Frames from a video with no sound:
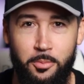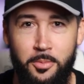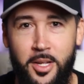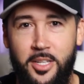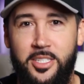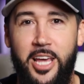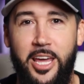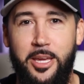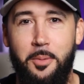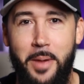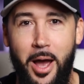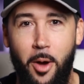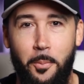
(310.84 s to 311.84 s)
him, take
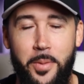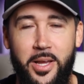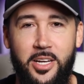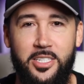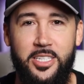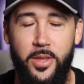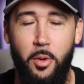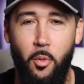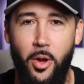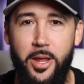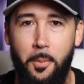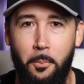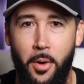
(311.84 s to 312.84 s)
him out, because they
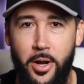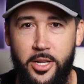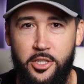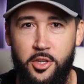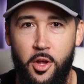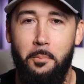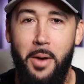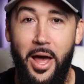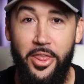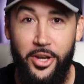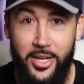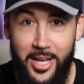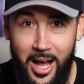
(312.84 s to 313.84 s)
want him punished by
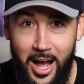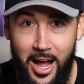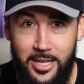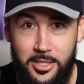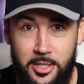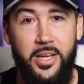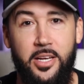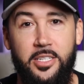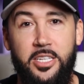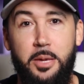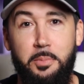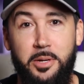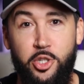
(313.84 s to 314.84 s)
the god because
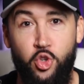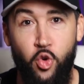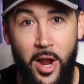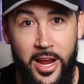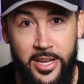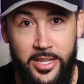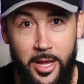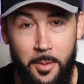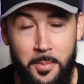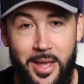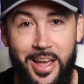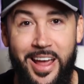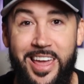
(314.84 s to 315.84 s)
he betrayed them.
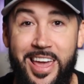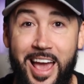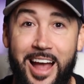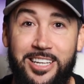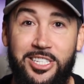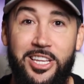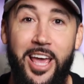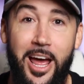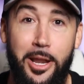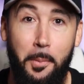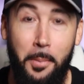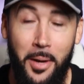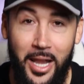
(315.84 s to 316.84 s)
He actually
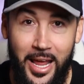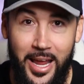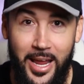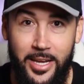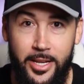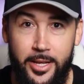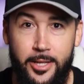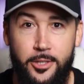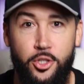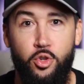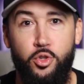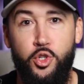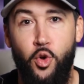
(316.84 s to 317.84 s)
had a plan
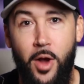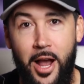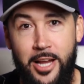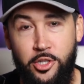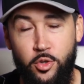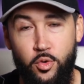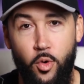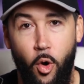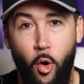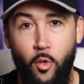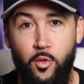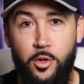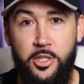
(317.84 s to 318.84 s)
to try to
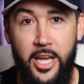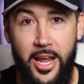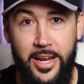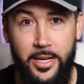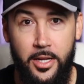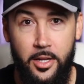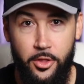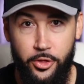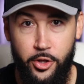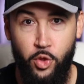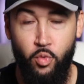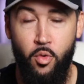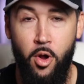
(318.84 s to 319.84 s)
overtake
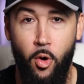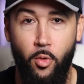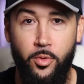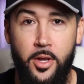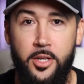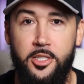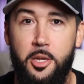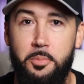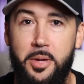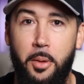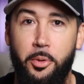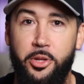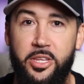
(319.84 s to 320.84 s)
the throne to
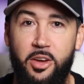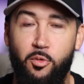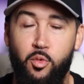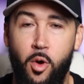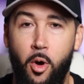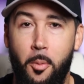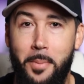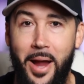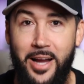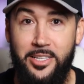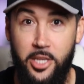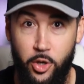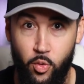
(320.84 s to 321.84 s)
be able to give Rome
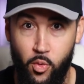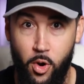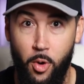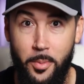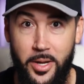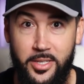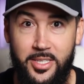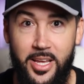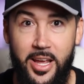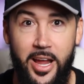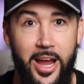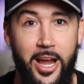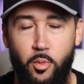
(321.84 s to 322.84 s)
back to the Romans
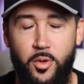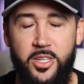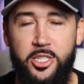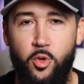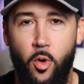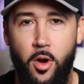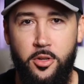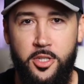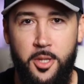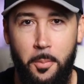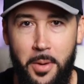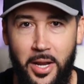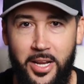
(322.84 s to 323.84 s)
and restore
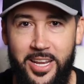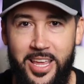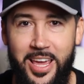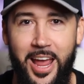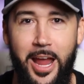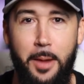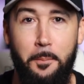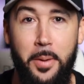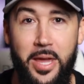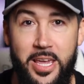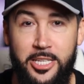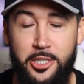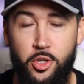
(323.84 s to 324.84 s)
stability and
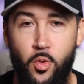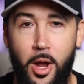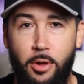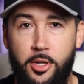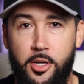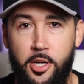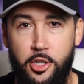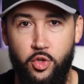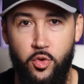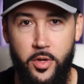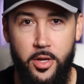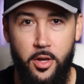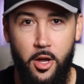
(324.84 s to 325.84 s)
peace throughout the country